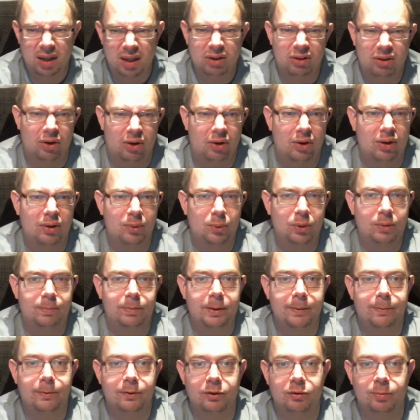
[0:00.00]
talking with
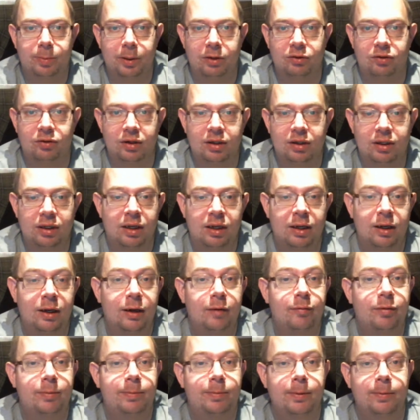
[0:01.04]
people, especially
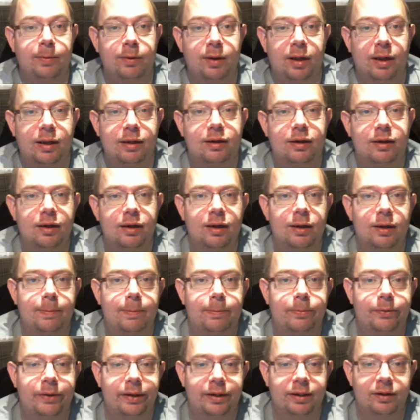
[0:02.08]
with people like
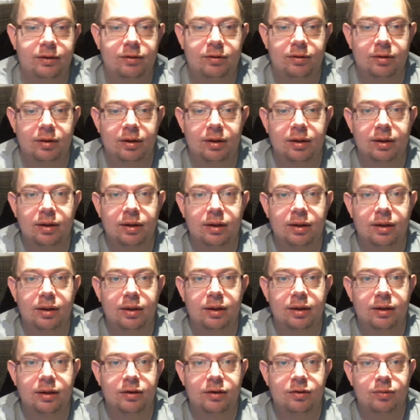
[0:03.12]
Pratt
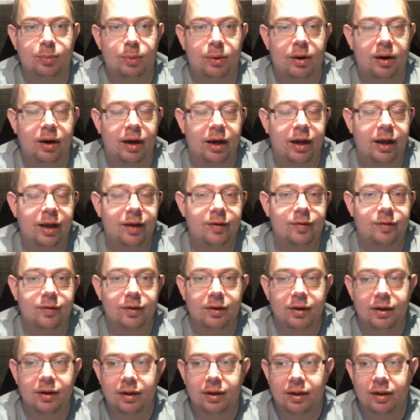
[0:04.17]
his wife,
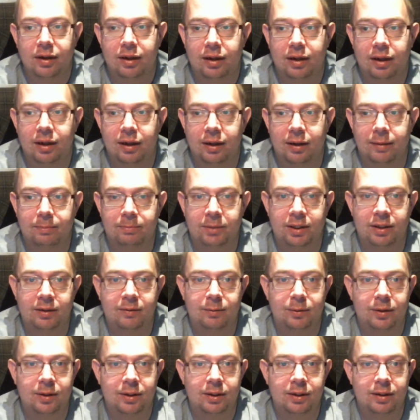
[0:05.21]
meeting
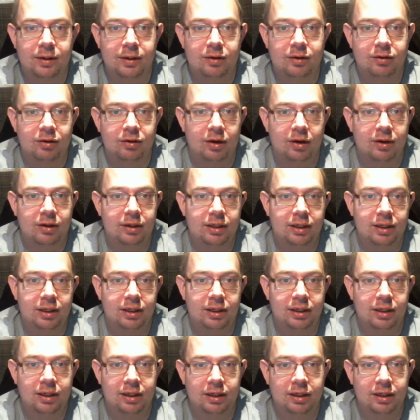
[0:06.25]
with Johnny,